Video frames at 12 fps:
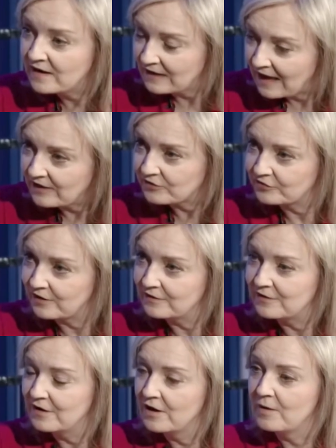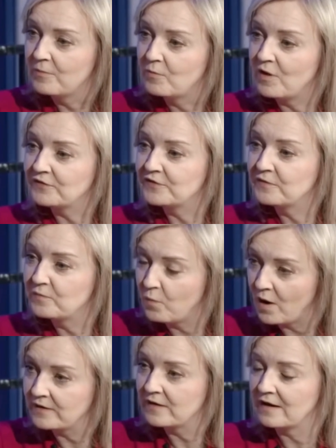an election. Once you've
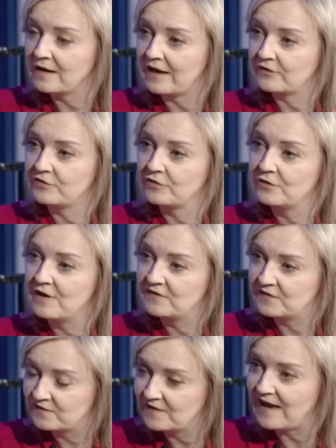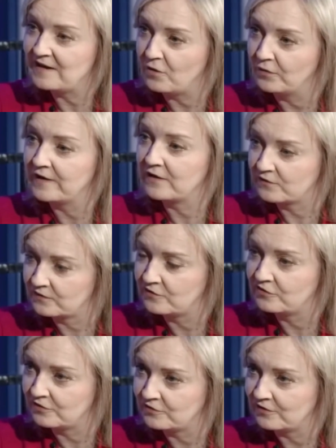won an election, you need to take on the
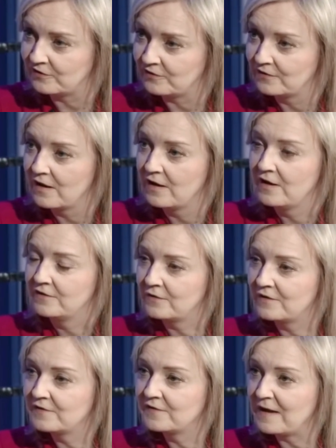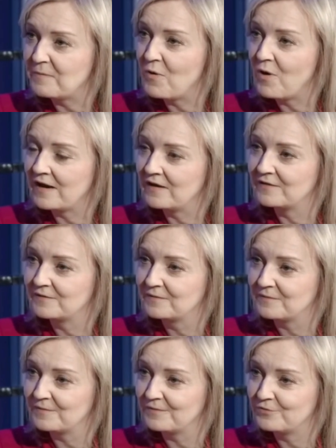institutions. So in the same way
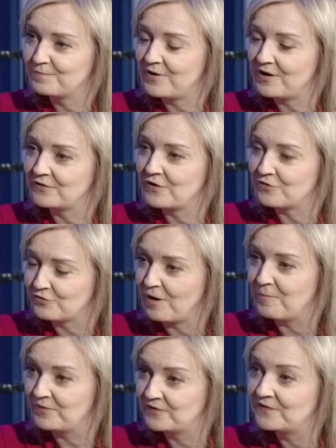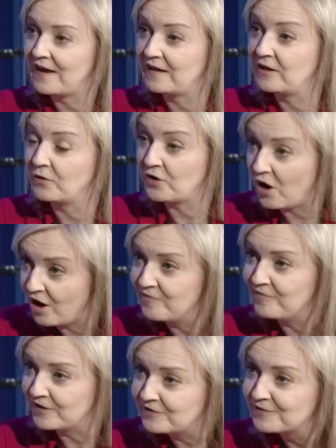as President Trump is taking on
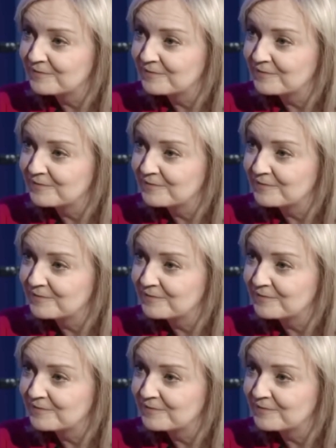Harvard,